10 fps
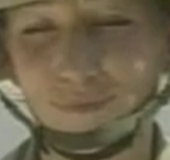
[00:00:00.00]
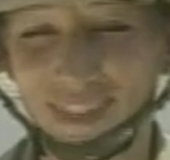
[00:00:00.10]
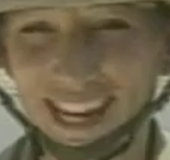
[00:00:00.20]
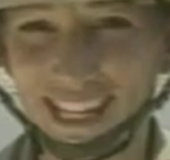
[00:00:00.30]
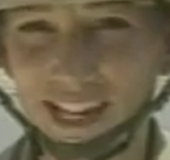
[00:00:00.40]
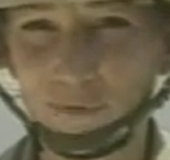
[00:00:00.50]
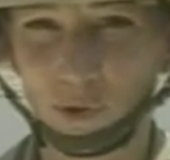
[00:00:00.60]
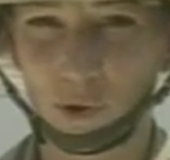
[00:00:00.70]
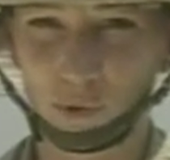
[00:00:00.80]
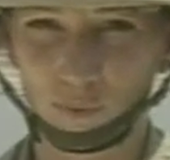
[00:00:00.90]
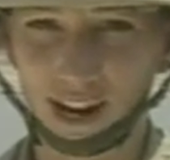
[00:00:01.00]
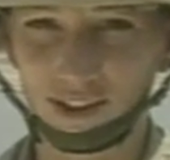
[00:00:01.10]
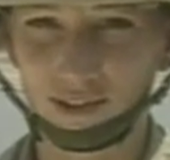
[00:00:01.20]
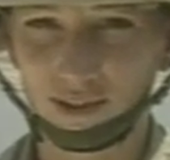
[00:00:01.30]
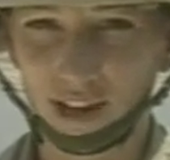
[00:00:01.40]
they need for those
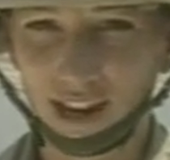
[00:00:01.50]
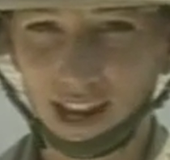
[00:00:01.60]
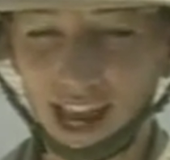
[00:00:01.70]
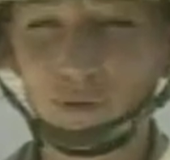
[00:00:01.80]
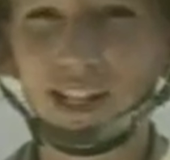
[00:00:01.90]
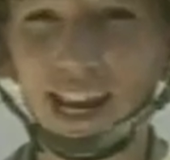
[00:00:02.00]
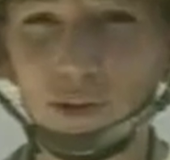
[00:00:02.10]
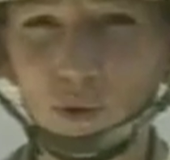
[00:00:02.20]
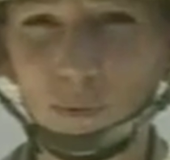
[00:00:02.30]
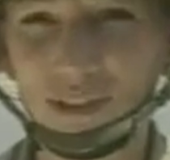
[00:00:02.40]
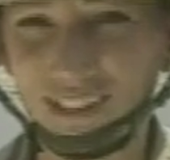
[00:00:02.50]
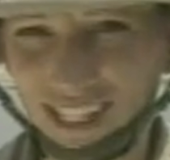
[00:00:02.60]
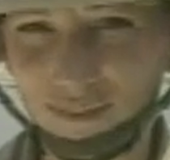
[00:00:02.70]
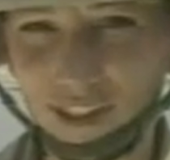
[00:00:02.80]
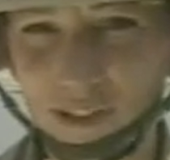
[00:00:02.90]
raids. Every day, troops
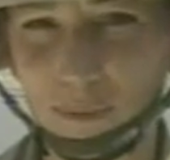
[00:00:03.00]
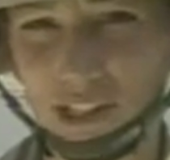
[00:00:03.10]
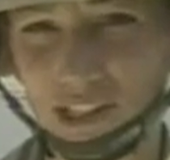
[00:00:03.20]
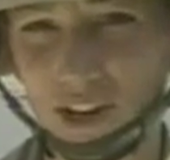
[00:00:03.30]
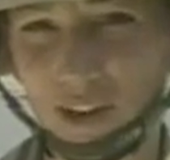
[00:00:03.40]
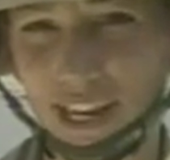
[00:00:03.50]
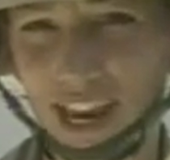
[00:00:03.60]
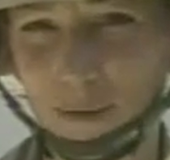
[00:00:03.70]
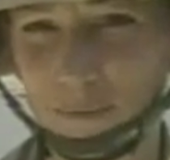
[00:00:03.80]
leave this military camp.